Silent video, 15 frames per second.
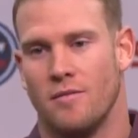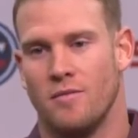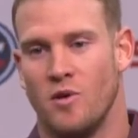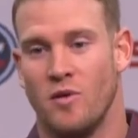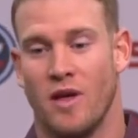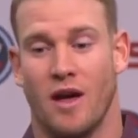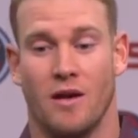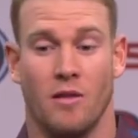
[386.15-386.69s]

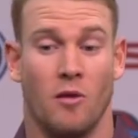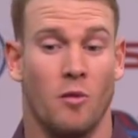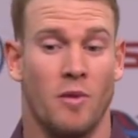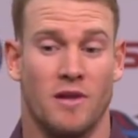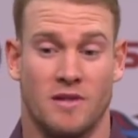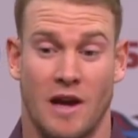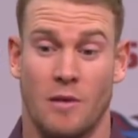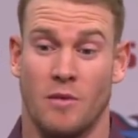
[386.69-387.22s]
knew they had a little bit
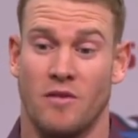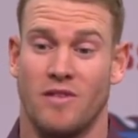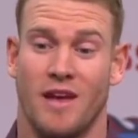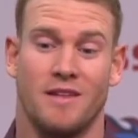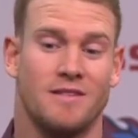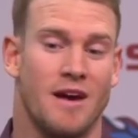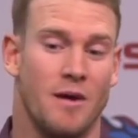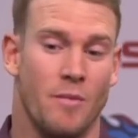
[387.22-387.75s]
of time left
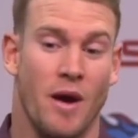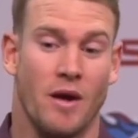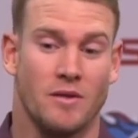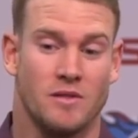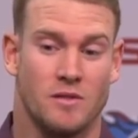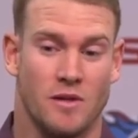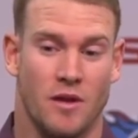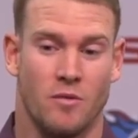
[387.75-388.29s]
and time
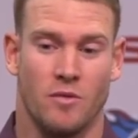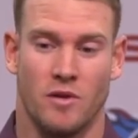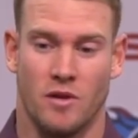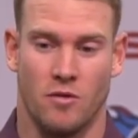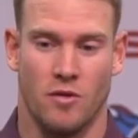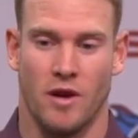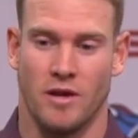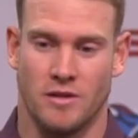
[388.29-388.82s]
out. So that really
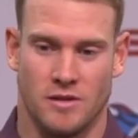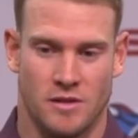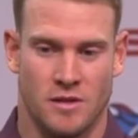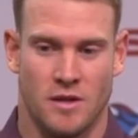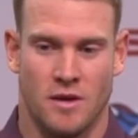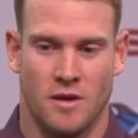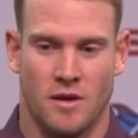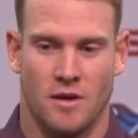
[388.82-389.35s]
creates
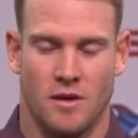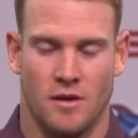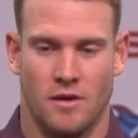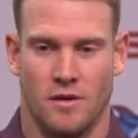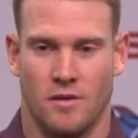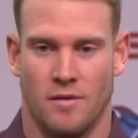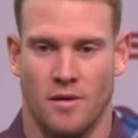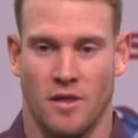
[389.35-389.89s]

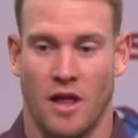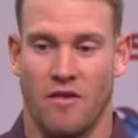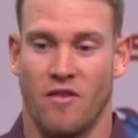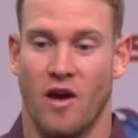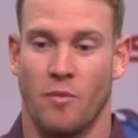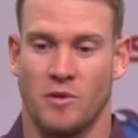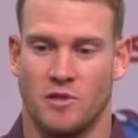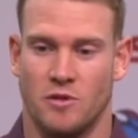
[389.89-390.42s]
a lot of
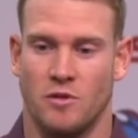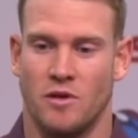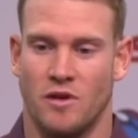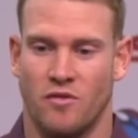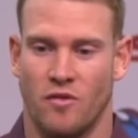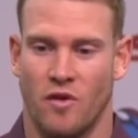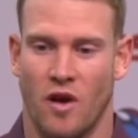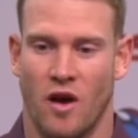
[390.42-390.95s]
opportunity
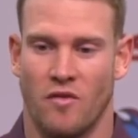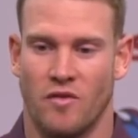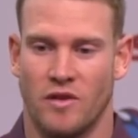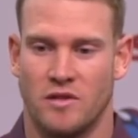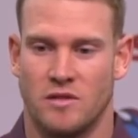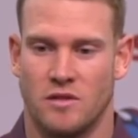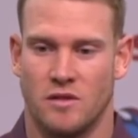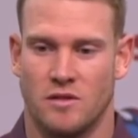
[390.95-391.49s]
for an
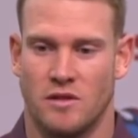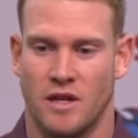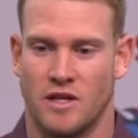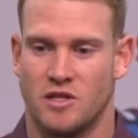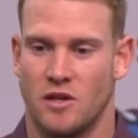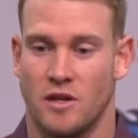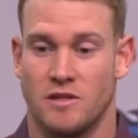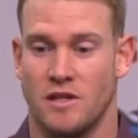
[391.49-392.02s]
offense to take
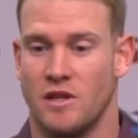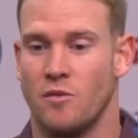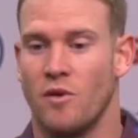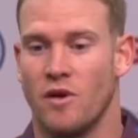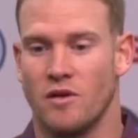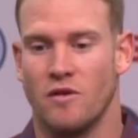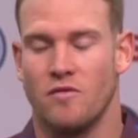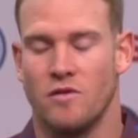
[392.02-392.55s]
shots anywhere
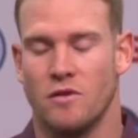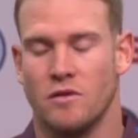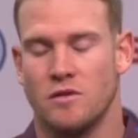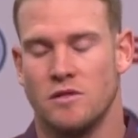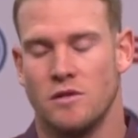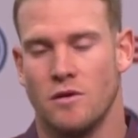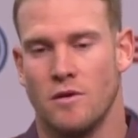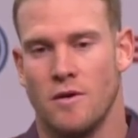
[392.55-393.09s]
on the field.
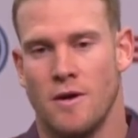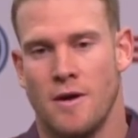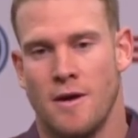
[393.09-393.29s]
So